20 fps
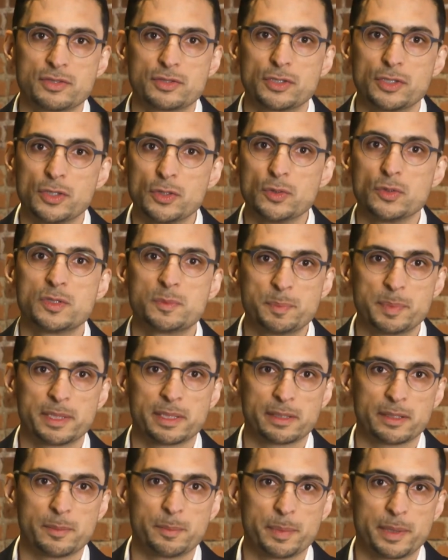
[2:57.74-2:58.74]
use
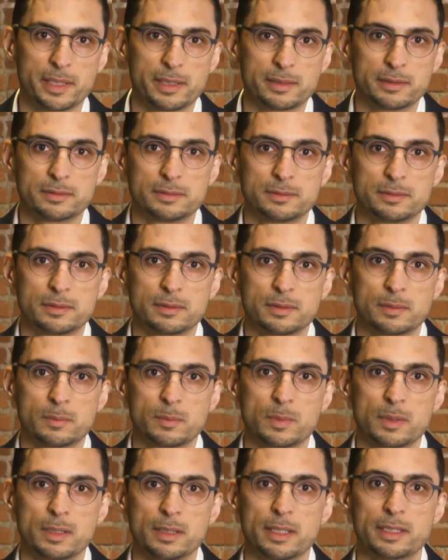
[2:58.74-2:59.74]
PeerCompare?
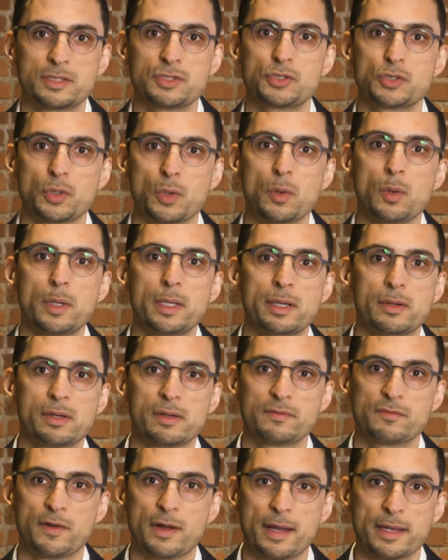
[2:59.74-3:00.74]
Let's join our
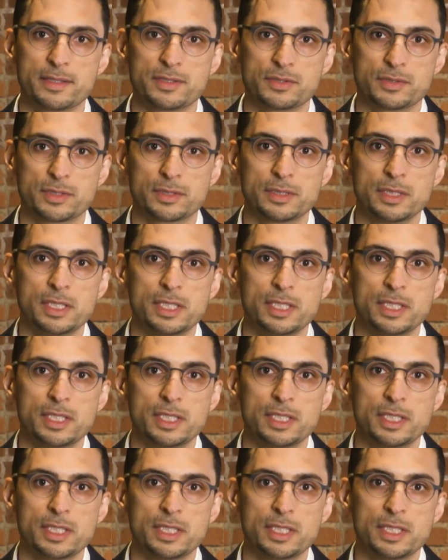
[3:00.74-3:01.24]
advisor